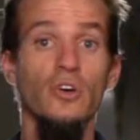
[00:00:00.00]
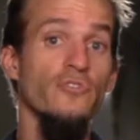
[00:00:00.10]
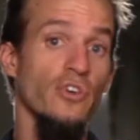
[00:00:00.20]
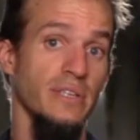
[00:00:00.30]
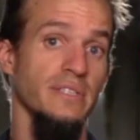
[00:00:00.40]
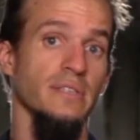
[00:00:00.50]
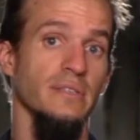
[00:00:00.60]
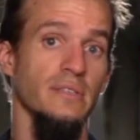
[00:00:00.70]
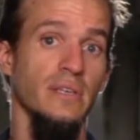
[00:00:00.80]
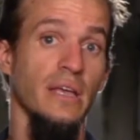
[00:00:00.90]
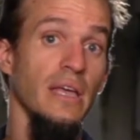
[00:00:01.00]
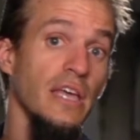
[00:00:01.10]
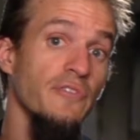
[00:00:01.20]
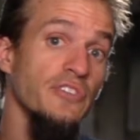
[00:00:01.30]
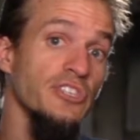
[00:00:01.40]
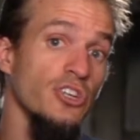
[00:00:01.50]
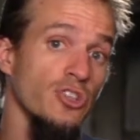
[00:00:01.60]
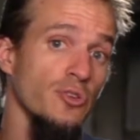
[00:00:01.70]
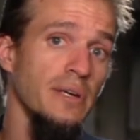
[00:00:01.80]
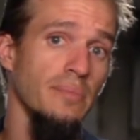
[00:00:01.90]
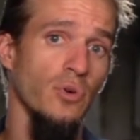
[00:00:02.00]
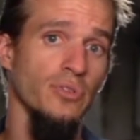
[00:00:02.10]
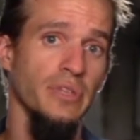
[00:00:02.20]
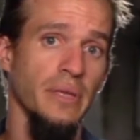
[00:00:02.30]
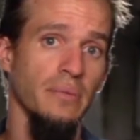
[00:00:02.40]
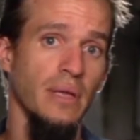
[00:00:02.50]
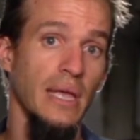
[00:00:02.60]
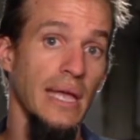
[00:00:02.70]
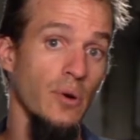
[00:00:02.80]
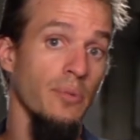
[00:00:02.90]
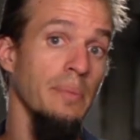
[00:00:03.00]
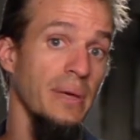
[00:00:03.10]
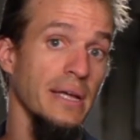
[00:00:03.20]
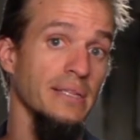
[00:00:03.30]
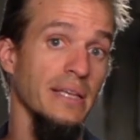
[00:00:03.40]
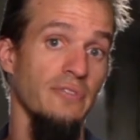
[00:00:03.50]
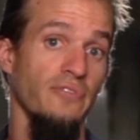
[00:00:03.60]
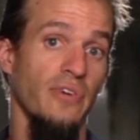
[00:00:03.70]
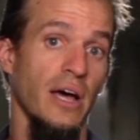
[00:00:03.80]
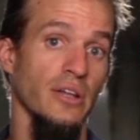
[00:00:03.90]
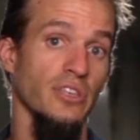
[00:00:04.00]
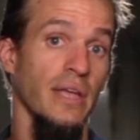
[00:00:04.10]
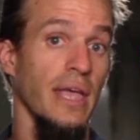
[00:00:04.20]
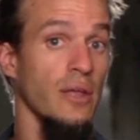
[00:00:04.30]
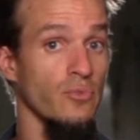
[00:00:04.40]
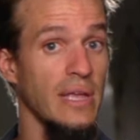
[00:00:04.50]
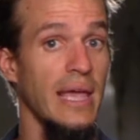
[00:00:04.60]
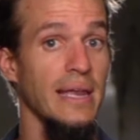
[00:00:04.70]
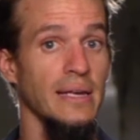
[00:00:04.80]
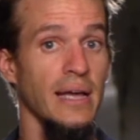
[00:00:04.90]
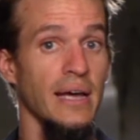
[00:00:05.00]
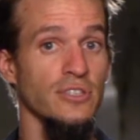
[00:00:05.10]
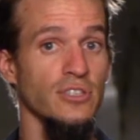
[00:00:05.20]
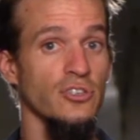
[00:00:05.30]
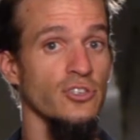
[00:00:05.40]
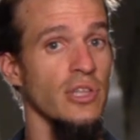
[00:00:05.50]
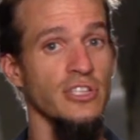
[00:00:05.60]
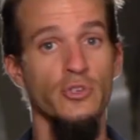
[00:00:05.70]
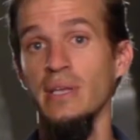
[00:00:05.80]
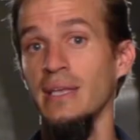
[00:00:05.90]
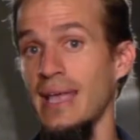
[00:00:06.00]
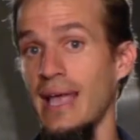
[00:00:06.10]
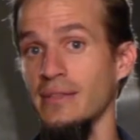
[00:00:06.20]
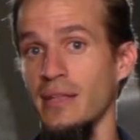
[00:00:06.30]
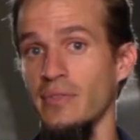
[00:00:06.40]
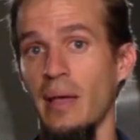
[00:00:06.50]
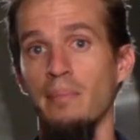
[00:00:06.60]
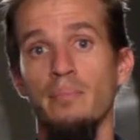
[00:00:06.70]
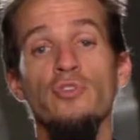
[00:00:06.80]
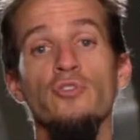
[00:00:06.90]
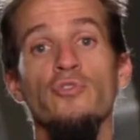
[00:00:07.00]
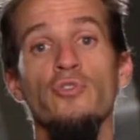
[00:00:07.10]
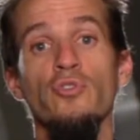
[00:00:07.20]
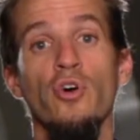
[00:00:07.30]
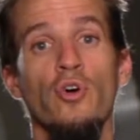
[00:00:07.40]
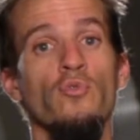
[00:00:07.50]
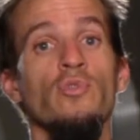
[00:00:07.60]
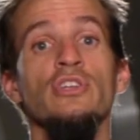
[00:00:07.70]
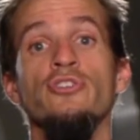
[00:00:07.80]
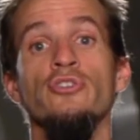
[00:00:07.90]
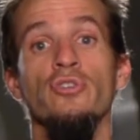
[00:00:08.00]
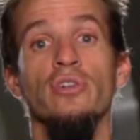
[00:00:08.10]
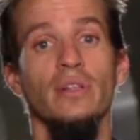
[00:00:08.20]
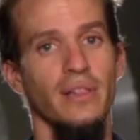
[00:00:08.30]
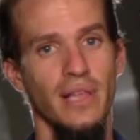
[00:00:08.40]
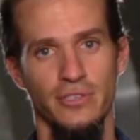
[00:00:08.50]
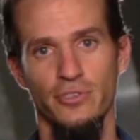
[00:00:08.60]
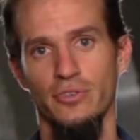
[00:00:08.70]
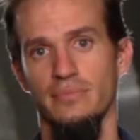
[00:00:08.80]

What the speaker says: For instance, if it's an aluminum molding, it will be picked and filed and reanodized so that you can get that beautiful original luster.